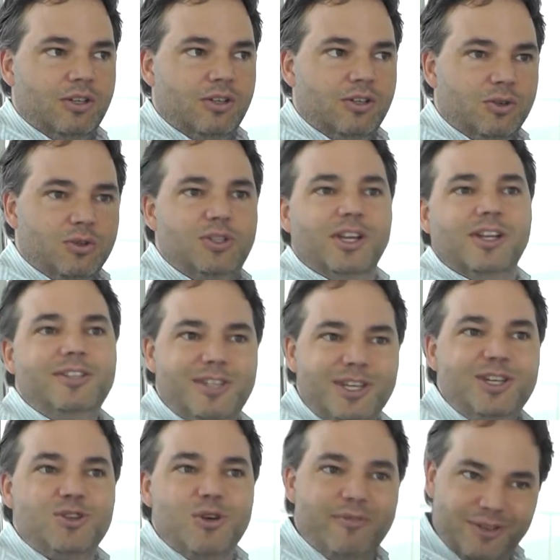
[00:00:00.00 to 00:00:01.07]

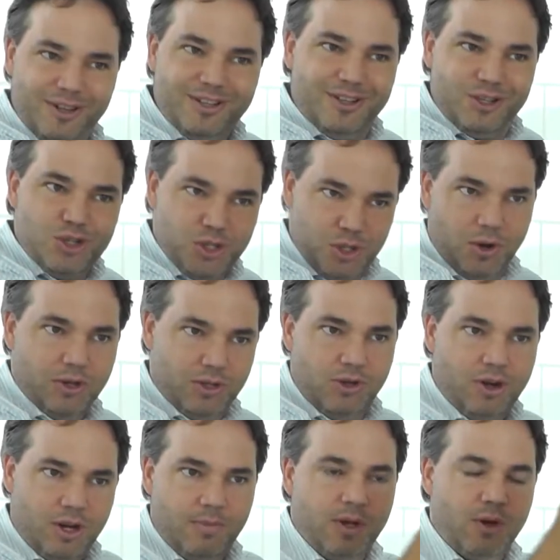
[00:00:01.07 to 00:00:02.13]
utility driven, short
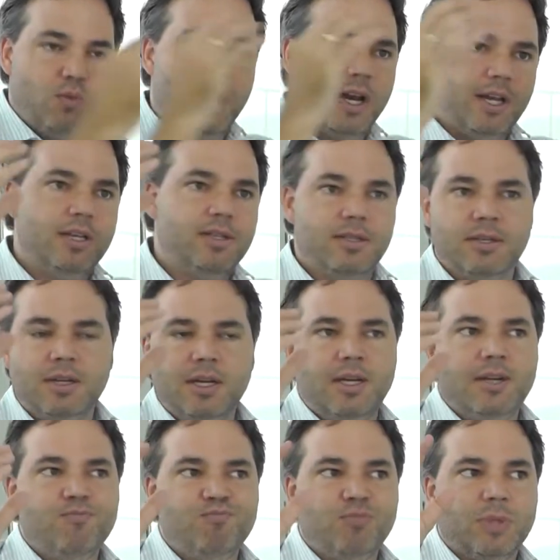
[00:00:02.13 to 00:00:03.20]
term, and one is
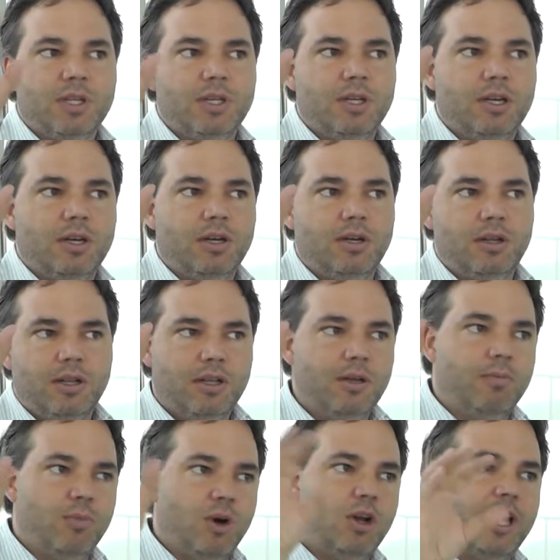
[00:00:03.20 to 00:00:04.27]

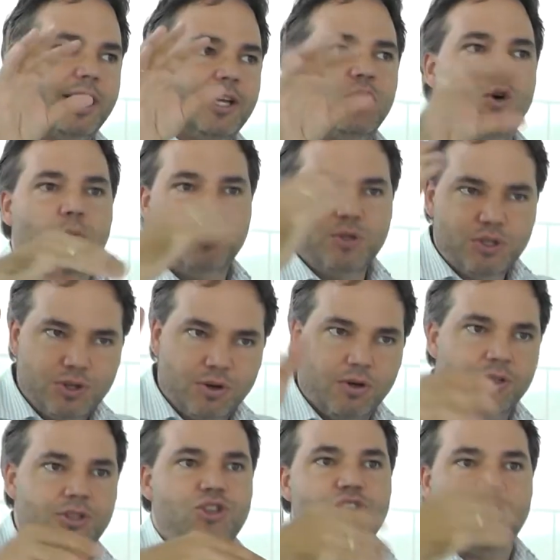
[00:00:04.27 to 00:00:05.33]
more like an open
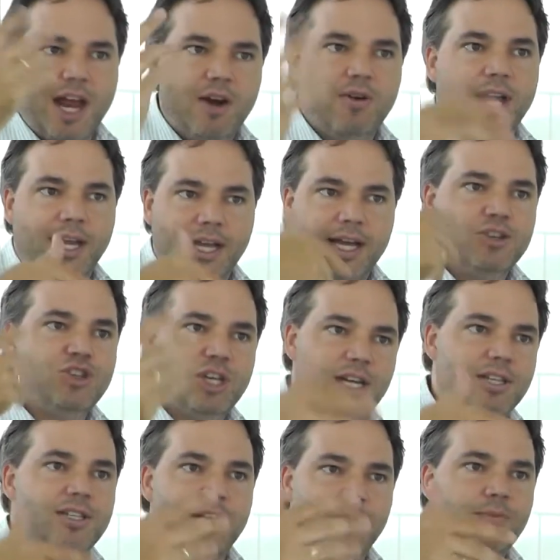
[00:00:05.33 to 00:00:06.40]
source sharing. I share
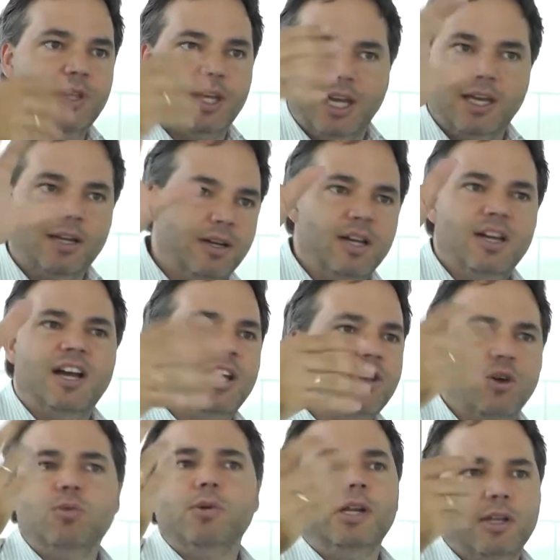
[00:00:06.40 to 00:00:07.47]
something, I
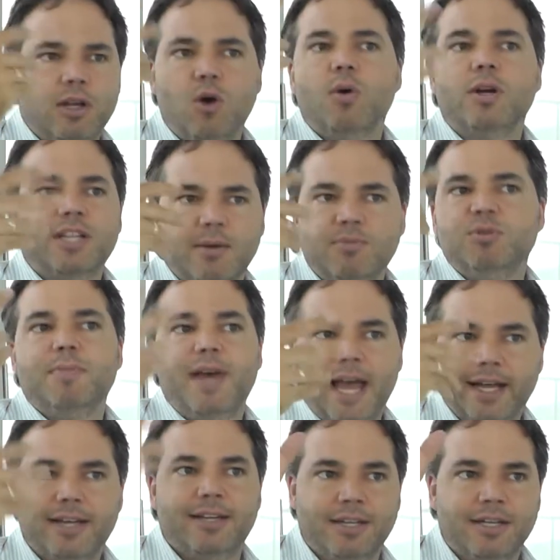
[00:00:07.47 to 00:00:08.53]
don't really know what comes
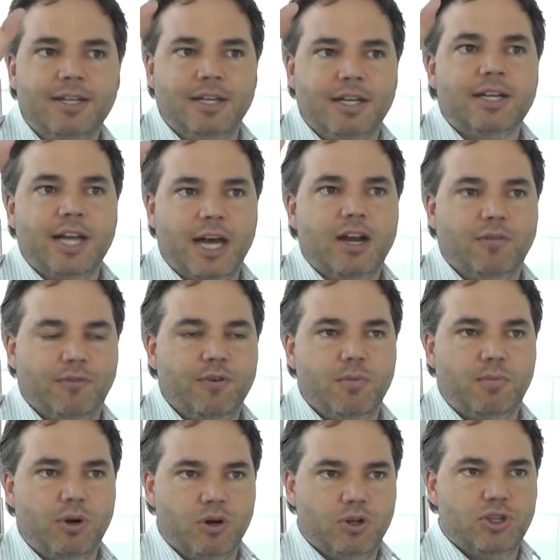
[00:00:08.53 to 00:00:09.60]
back kind of
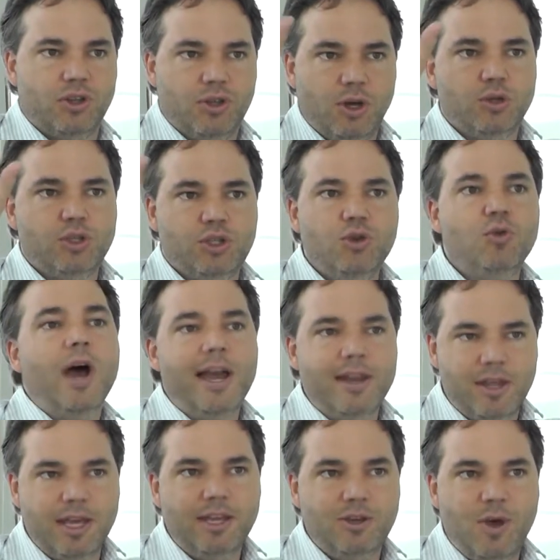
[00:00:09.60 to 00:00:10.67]
approach. And those two, I
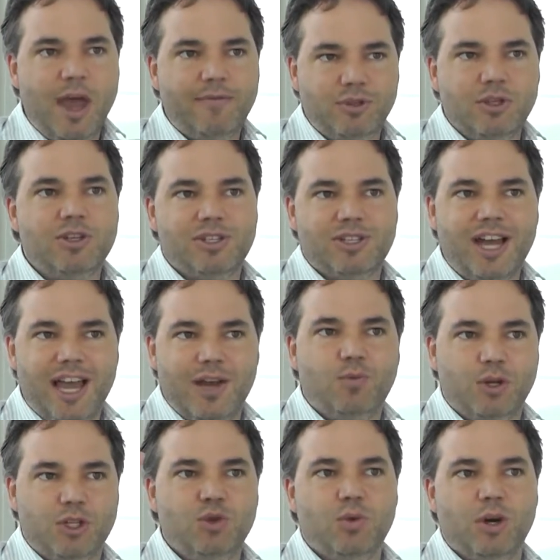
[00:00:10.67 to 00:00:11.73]
think you have to decide
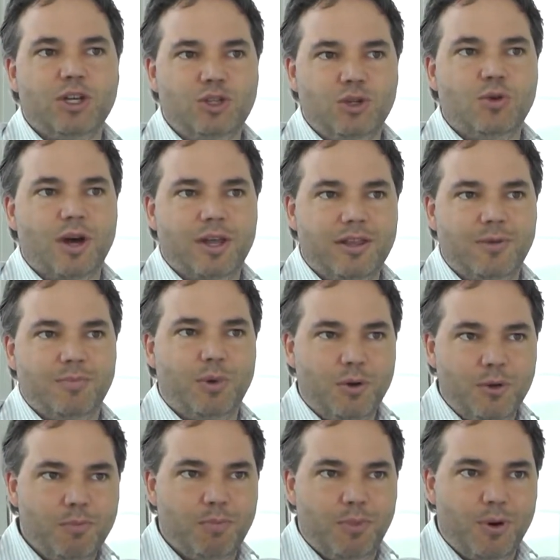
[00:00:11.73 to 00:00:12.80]
what you want to do. I think
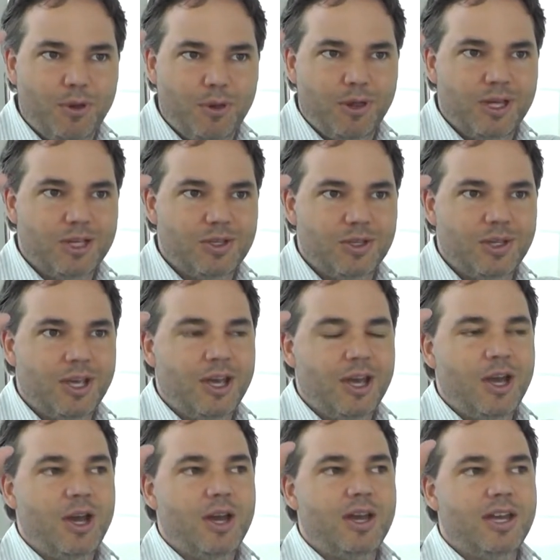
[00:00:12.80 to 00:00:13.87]
both
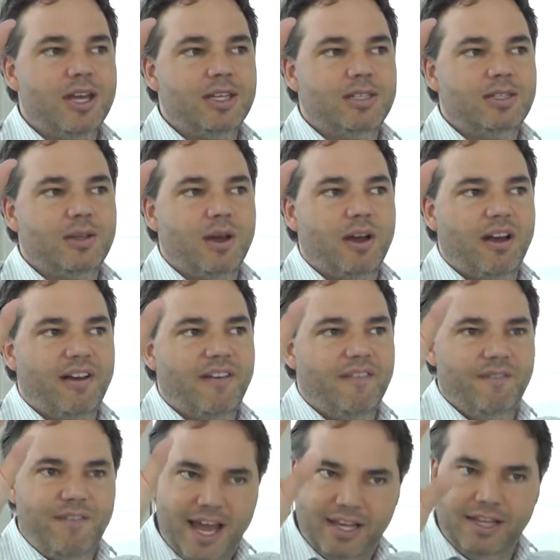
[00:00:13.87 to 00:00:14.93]
is
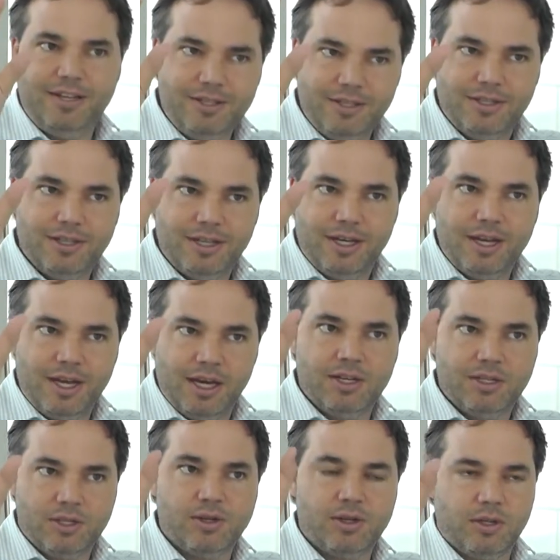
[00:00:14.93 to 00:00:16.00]
valid in a
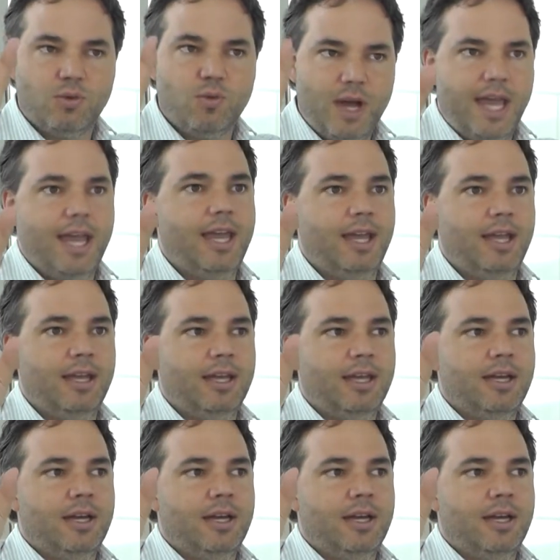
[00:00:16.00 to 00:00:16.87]
certain way,